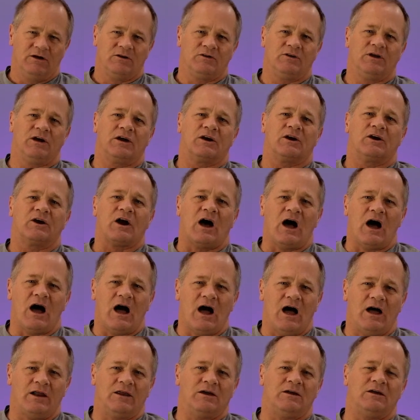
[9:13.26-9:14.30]
that
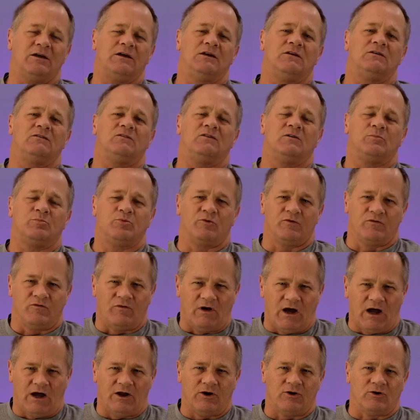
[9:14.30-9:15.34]
God is the
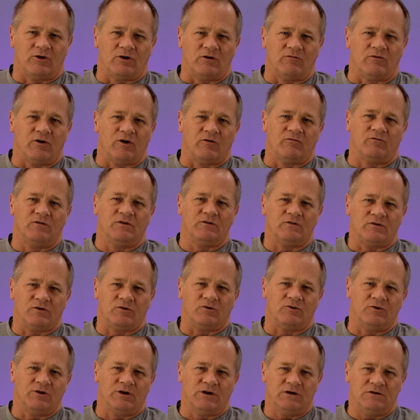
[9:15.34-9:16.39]
provider of our
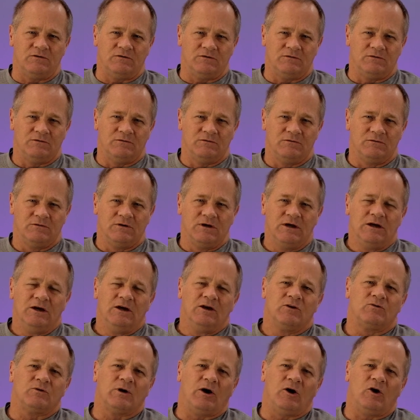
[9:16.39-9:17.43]
physical needs.
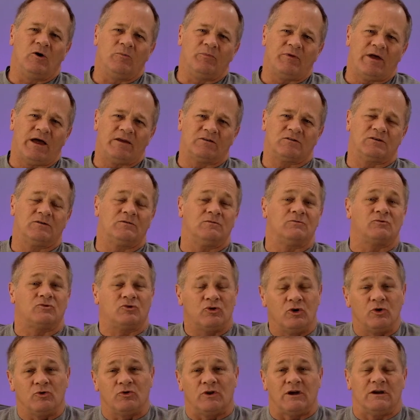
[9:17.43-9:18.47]
So I hope that's
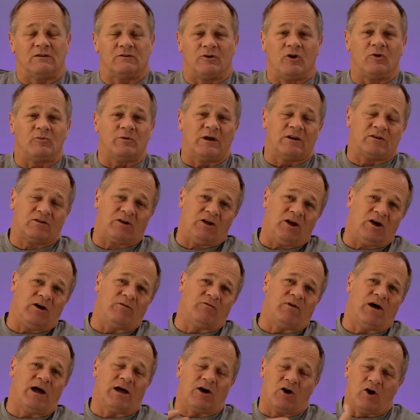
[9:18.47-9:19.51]
two things. I hope that's
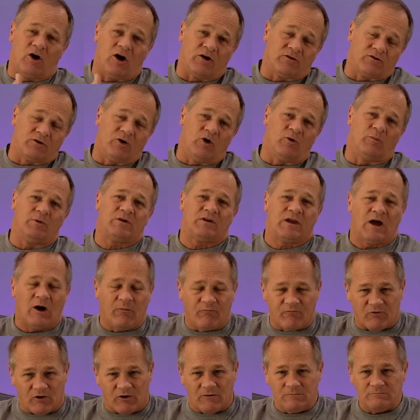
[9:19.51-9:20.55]
clarifying. I also hope it's
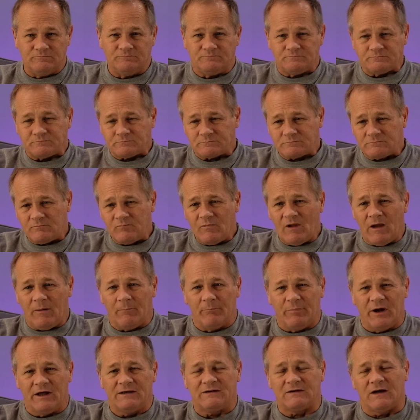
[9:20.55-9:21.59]
helpful.
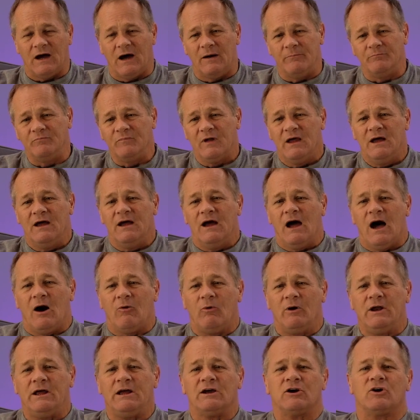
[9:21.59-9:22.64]
But um, I
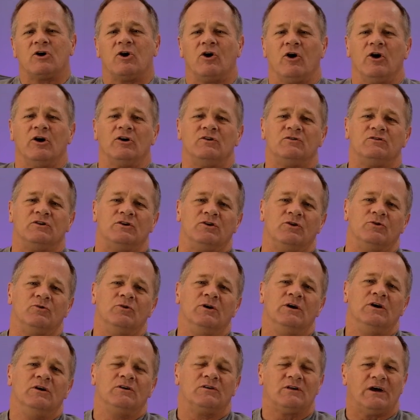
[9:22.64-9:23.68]
want to encourage you
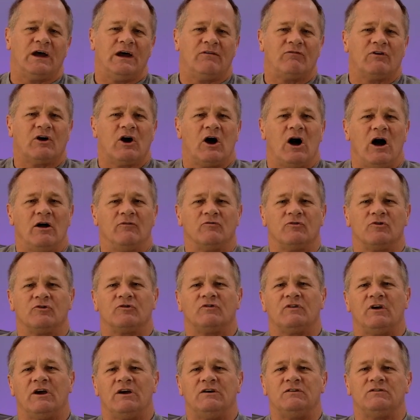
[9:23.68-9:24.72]
to have a
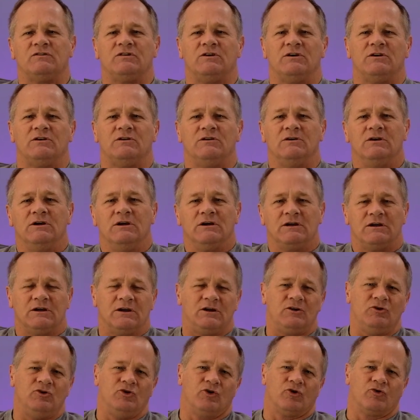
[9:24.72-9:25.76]
conversation
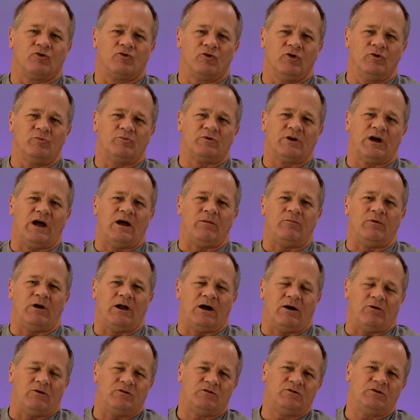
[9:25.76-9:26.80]
in your group time
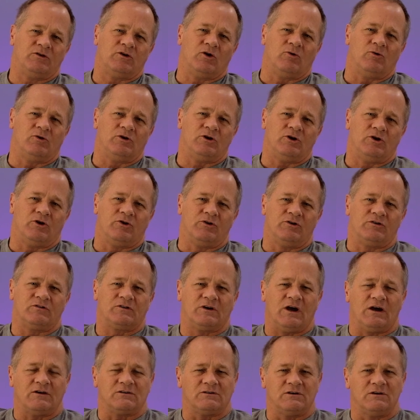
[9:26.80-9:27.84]
now as you go into your
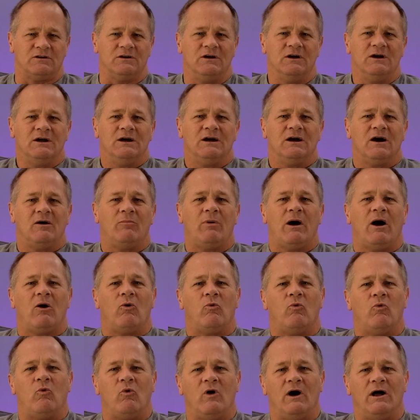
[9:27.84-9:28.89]
discussion about
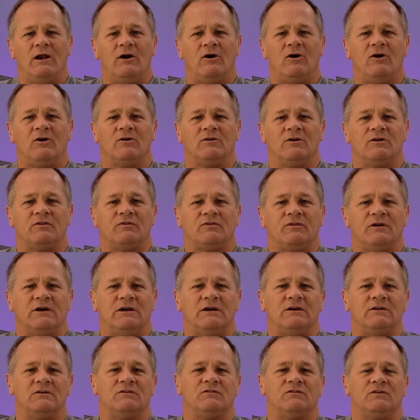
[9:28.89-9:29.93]
what are the
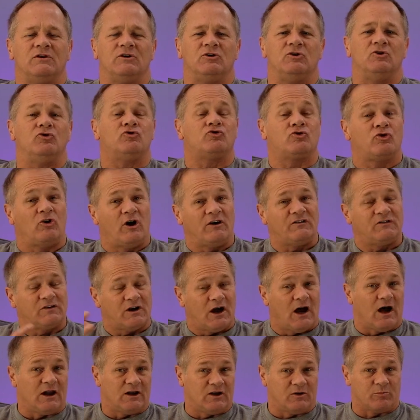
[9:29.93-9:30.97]
things that you trust
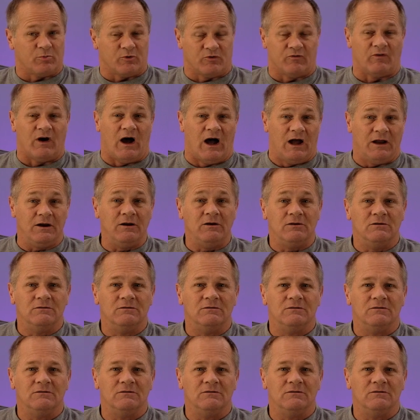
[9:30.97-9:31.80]
God to provide